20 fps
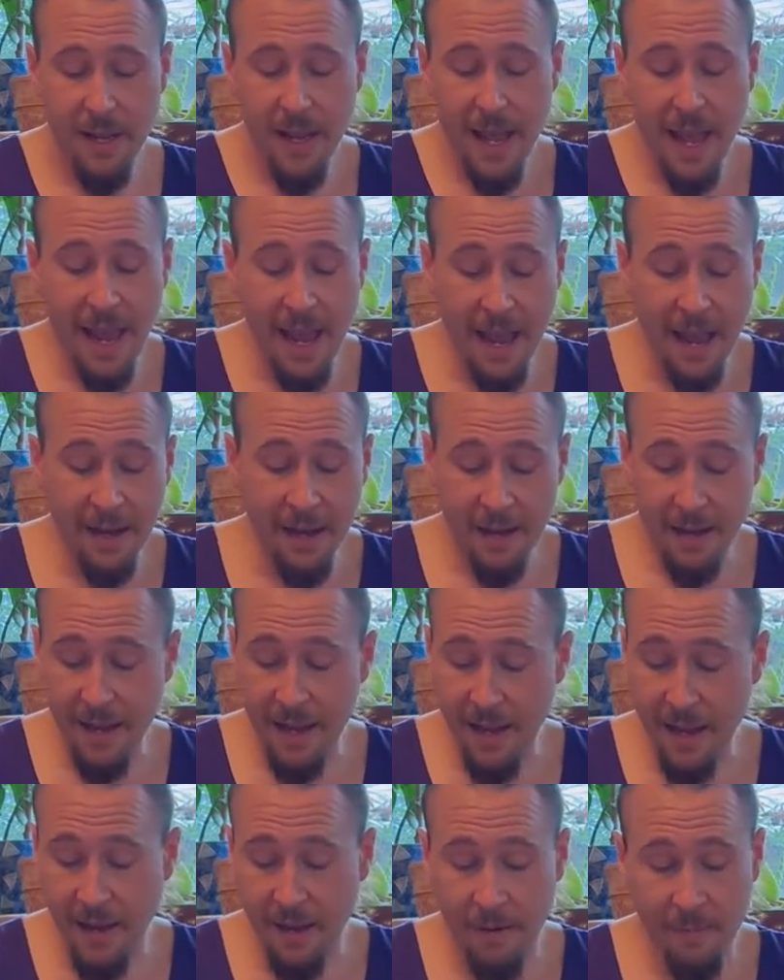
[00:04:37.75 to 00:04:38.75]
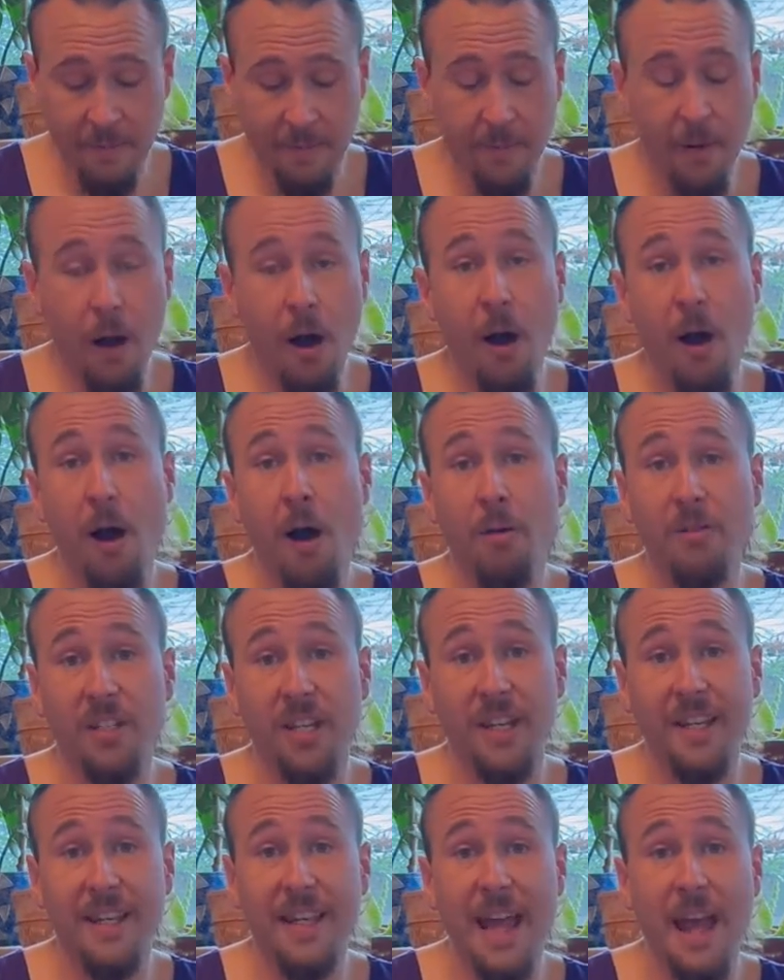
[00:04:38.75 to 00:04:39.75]
And in all
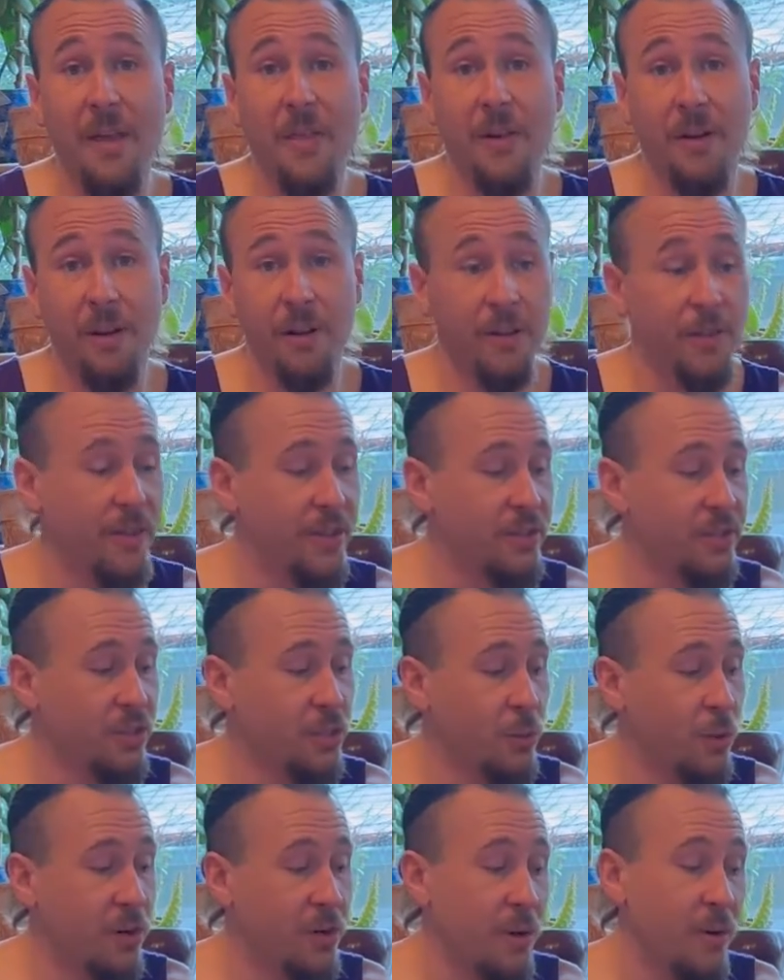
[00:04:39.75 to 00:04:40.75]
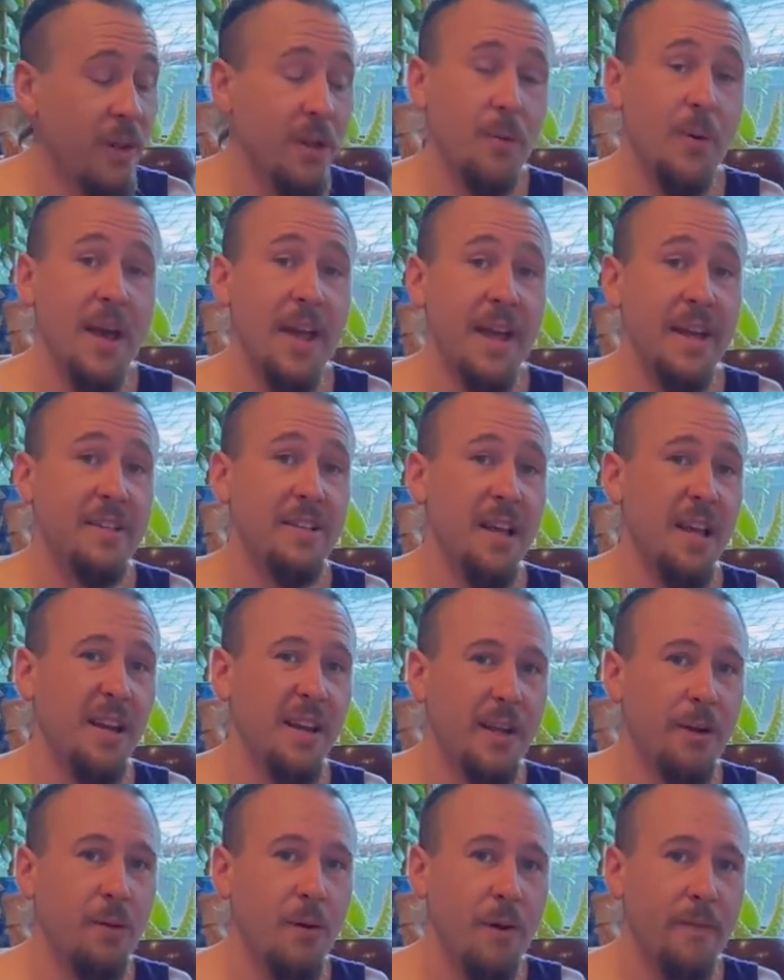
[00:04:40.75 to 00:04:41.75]
together, this sword only weighs a
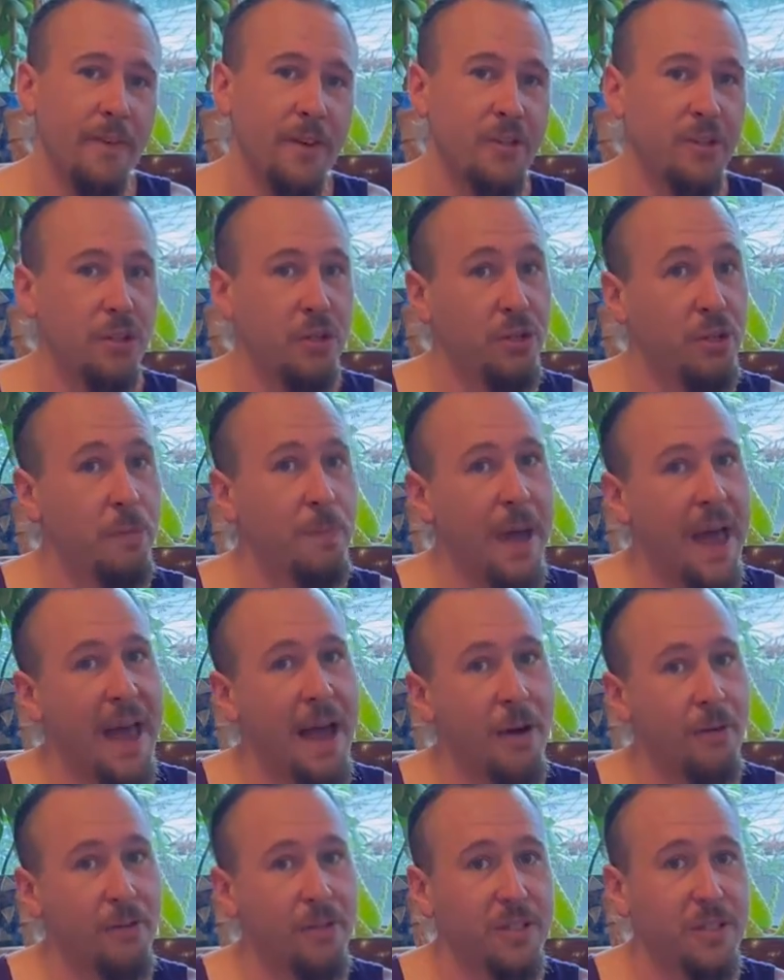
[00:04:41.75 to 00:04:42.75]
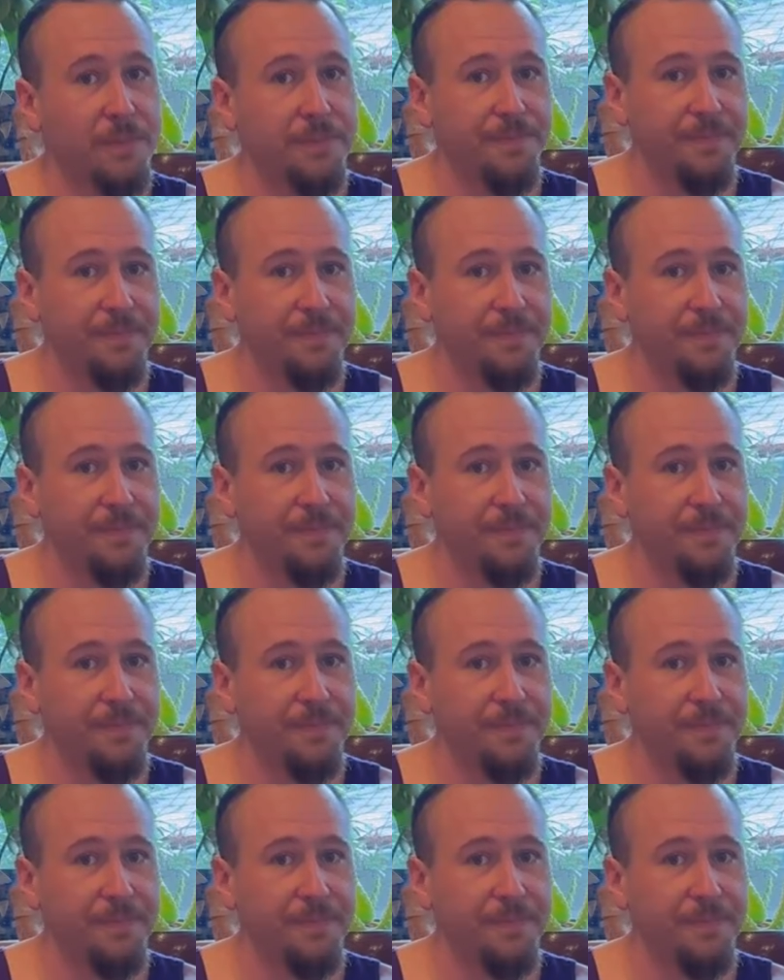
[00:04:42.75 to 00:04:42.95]
little over 2 pounds.